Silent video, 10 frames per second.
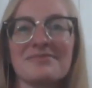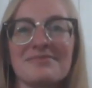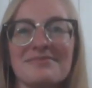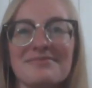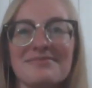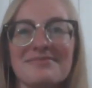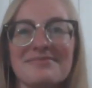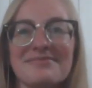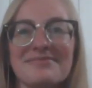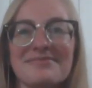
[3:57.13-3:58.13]

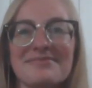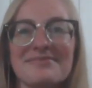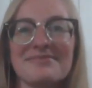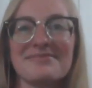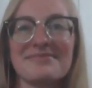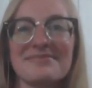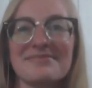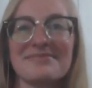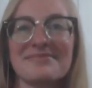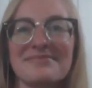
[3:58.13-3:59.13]

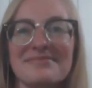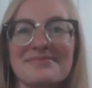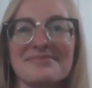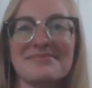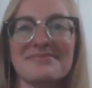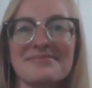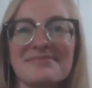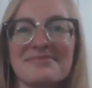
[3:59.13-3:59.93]
This person isn't speaking.